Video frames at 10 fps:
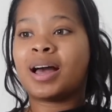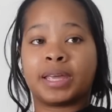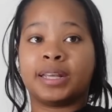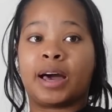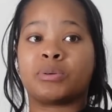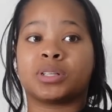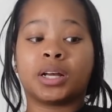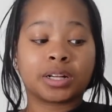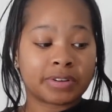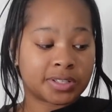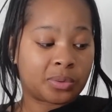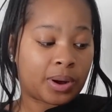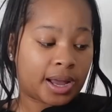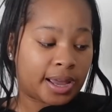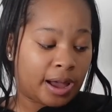And that was another reason
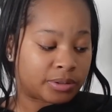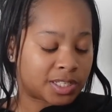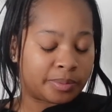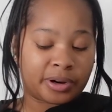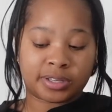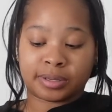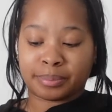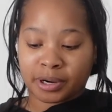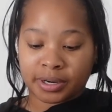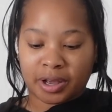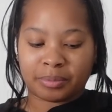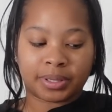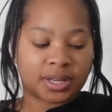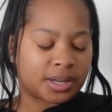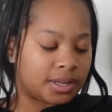why I was experiencing burnout,
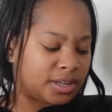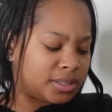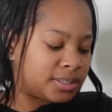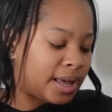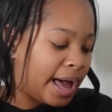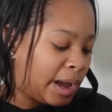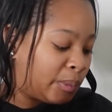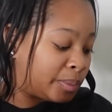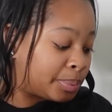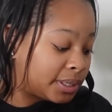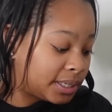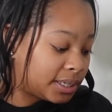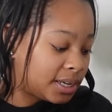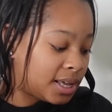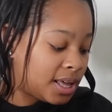because I would put